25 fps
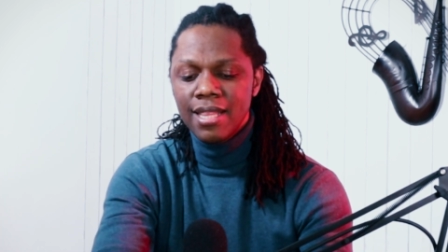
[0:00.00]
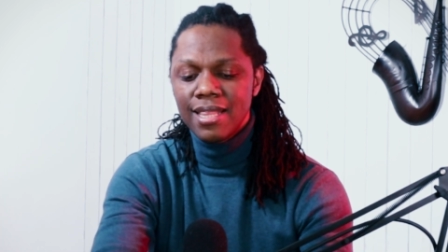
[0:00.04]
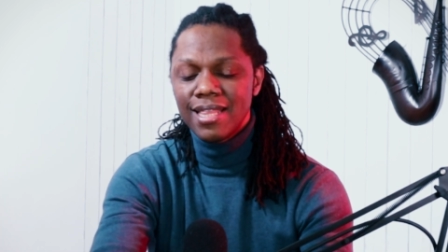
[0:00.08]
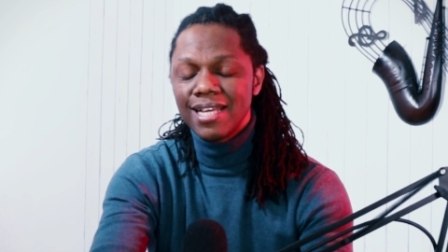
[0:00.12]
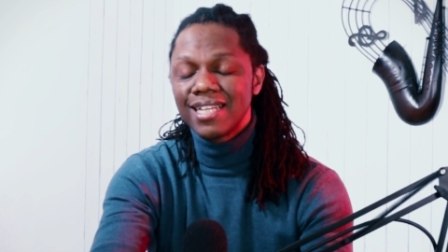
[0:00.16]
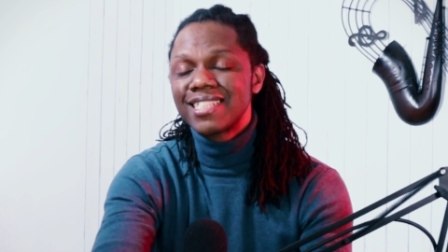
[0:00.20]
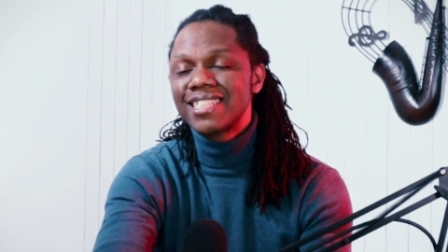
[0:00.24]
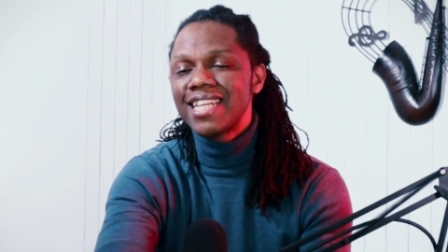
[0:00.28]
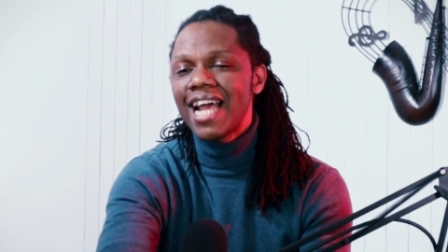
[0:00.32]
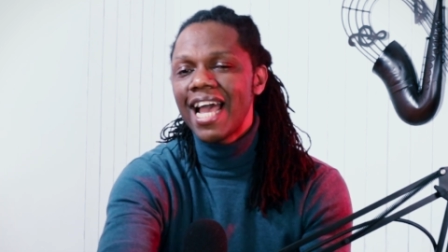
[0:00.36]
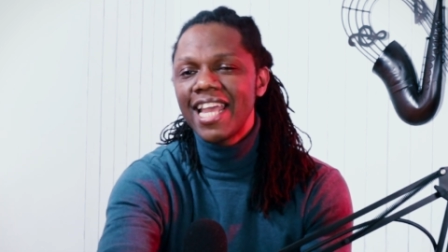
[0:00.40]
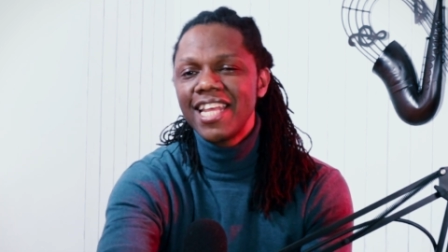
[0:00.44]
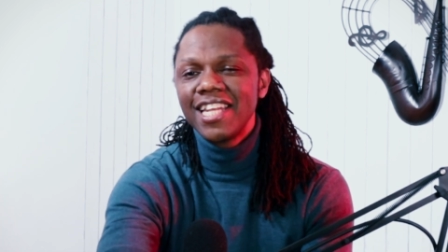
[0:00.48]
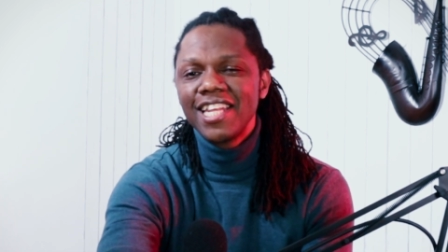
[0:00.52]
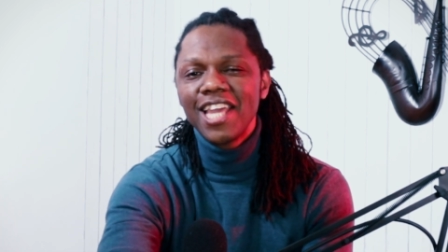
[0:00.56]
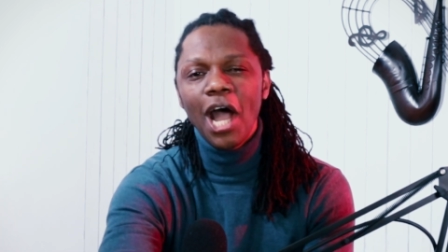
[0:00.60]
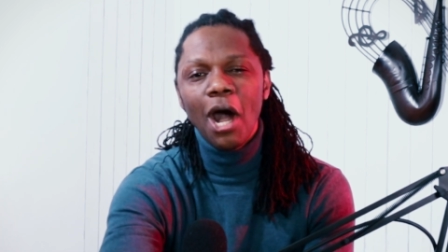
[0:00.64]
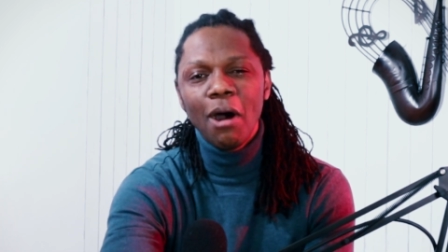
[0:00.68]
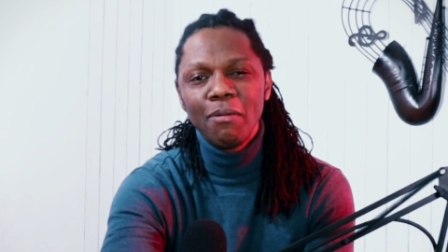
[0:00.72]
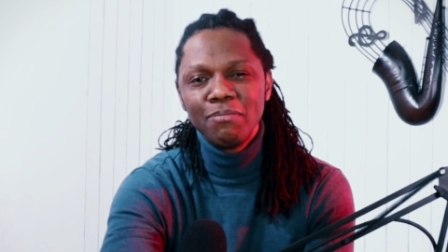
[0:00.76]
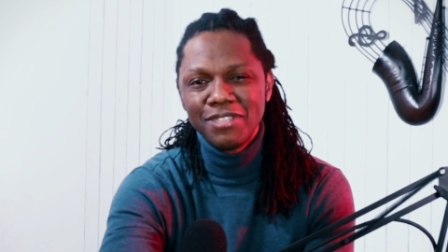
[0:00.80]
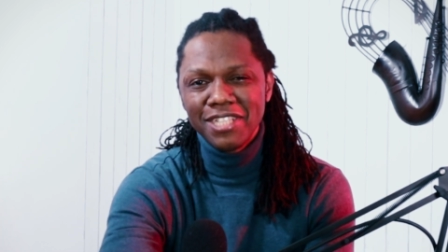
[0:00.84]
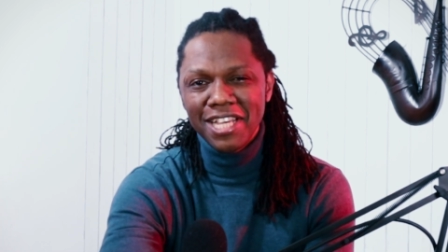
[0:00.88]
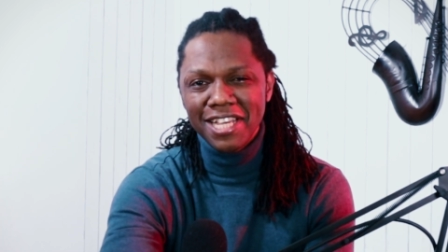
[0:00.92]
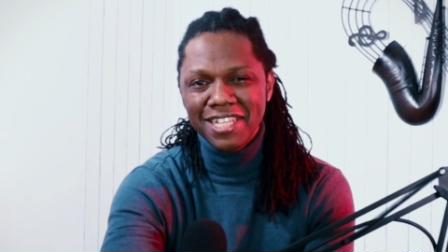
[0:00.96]
the shiny
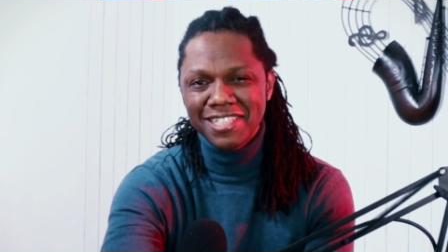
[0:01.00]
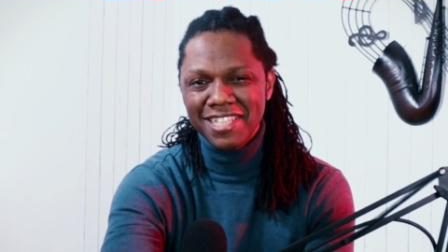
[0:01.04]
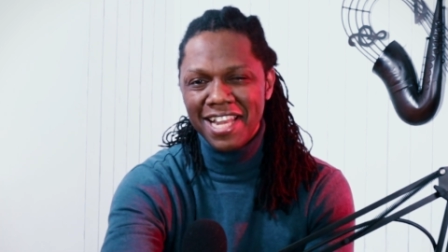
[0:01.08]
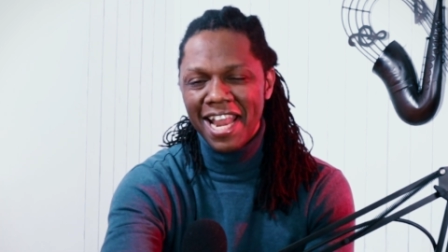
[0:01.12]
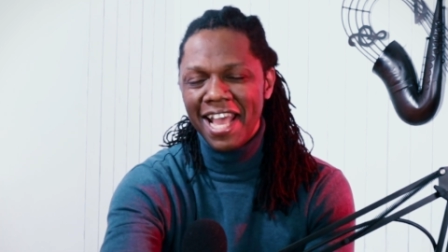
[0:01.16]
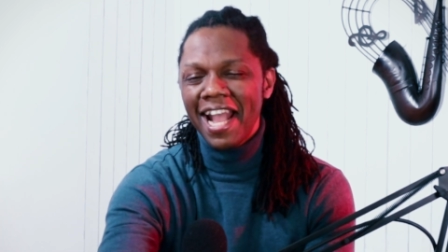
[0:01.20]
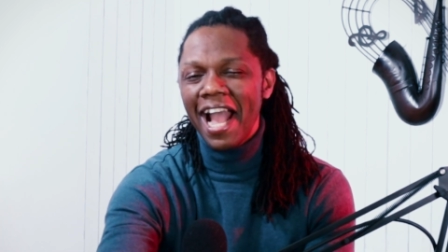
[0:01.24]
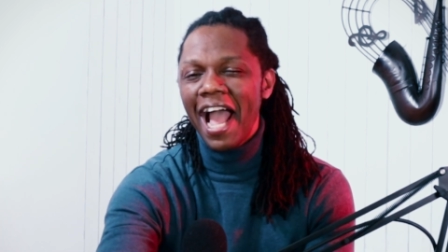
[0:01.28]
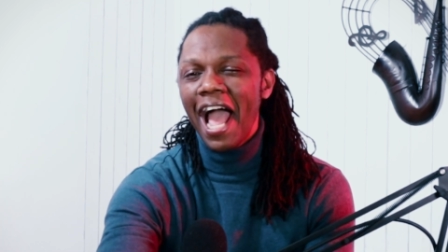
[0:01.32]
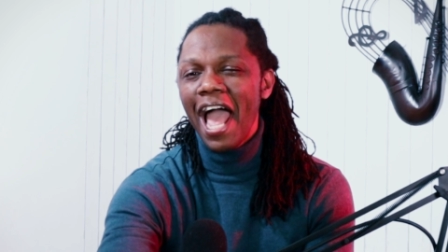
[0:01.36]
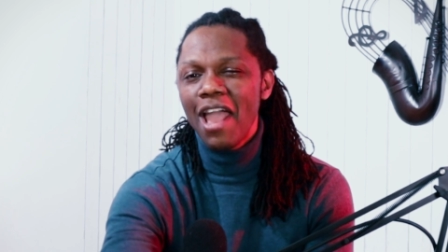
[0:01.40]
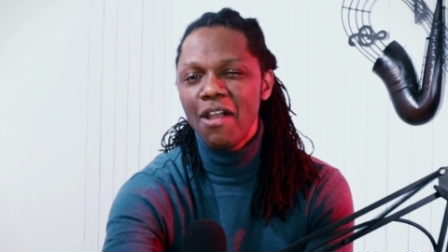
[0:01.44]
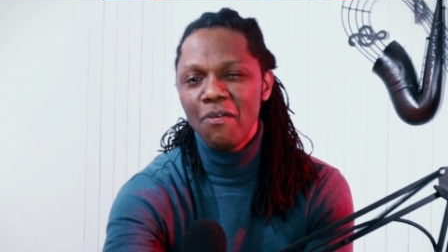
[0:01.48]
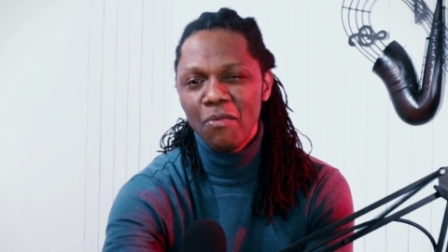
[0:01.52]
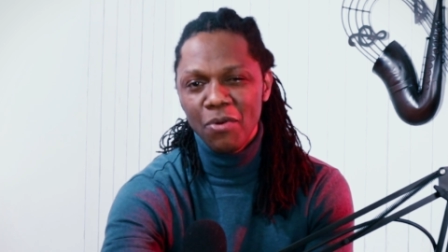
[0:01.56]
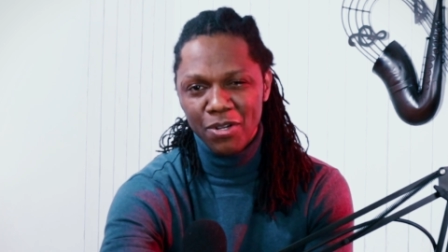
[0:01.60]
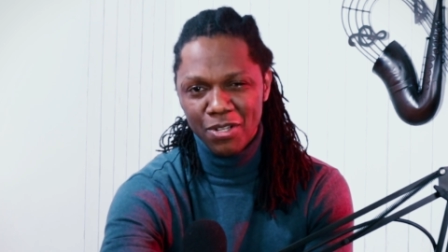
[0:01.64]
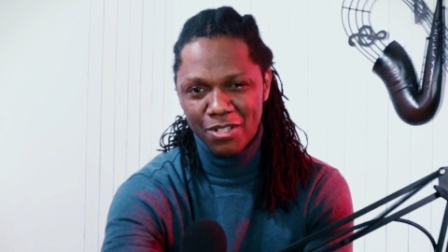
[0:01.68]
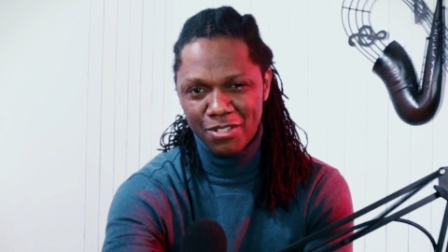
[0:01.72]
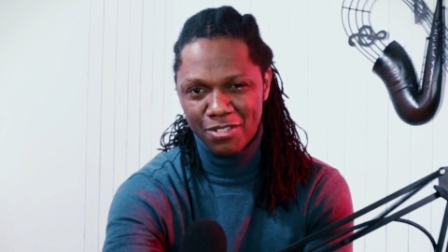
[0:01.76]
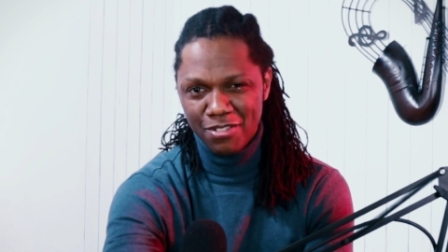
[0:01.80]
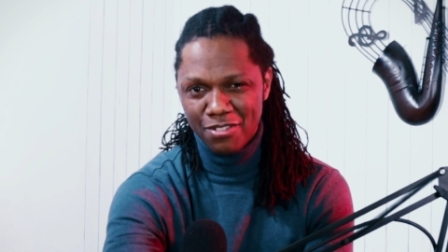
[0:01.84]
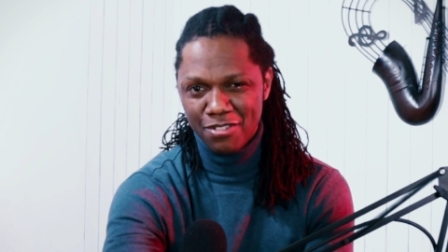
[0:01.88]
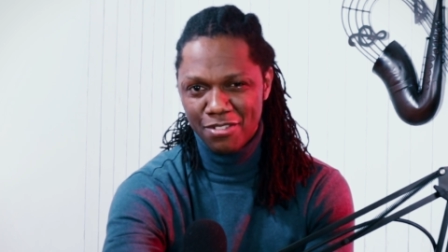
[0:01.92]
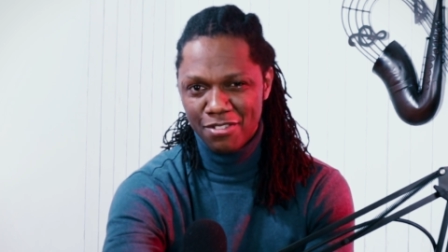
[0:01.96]
objects like I
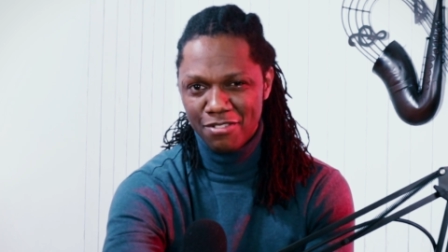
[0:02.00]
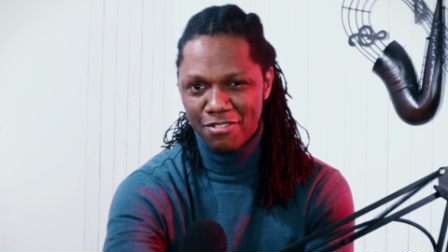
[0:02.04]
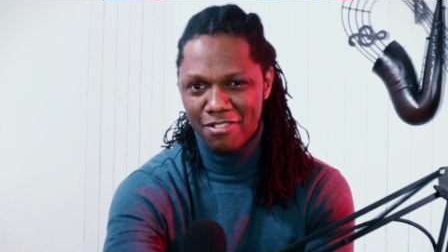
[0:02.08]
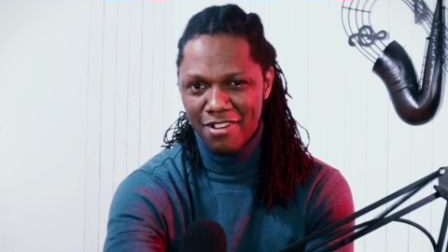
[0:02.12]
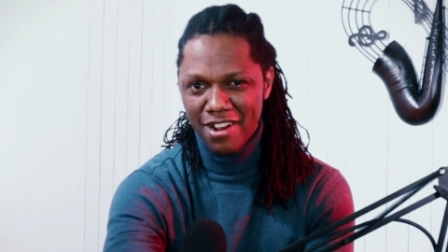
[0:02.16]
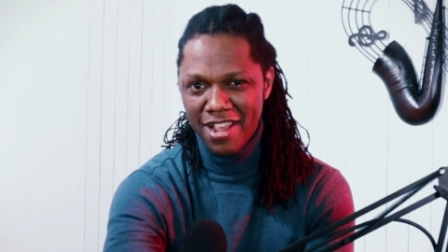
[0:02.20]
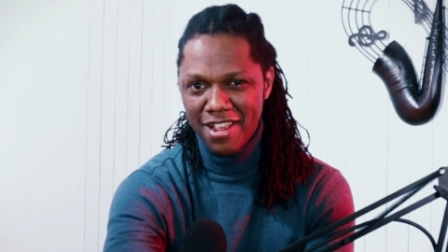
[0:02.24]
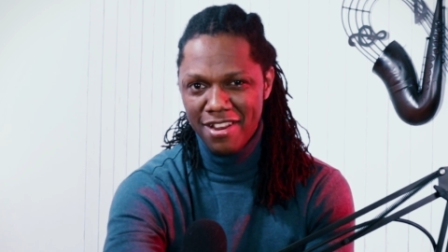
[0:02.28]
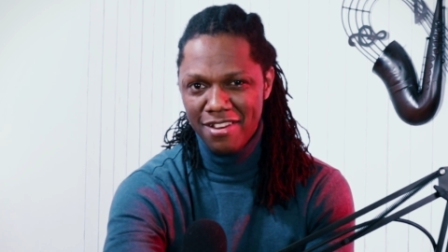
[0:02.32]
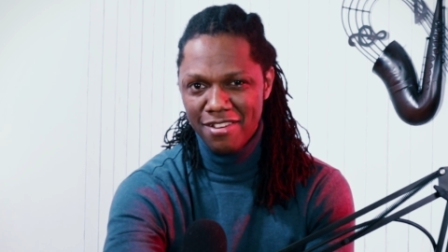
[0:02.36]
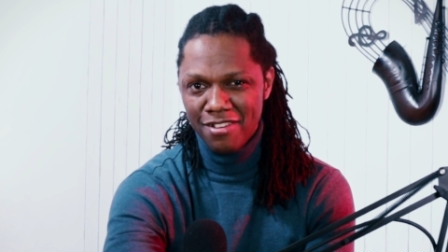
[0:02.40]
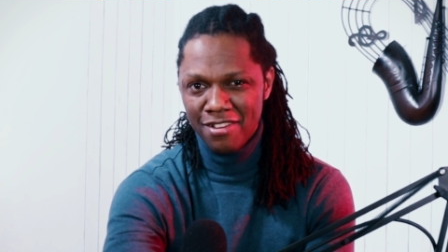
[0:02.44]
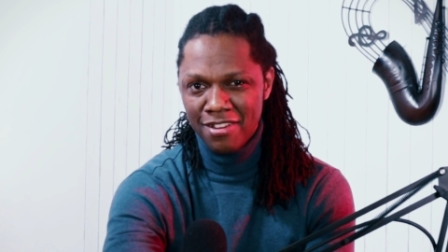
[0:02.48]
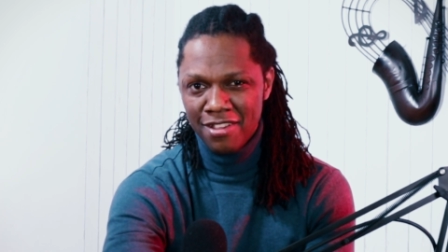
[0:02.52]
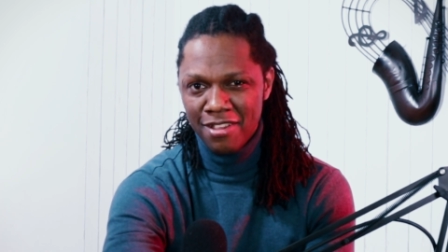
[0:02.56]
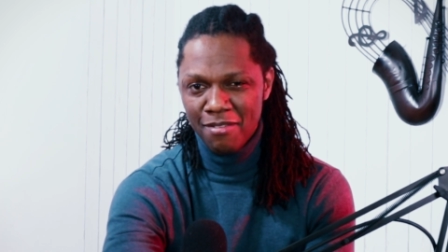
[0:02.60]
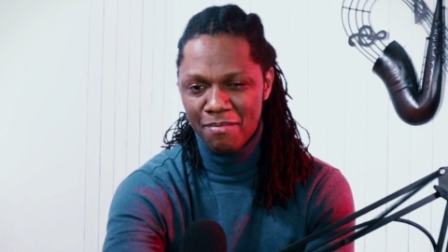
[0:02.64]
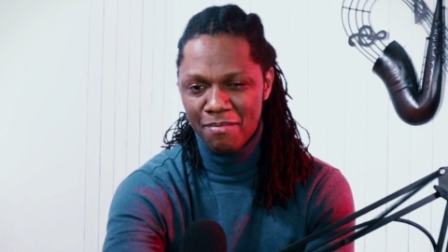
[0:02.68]
was, right?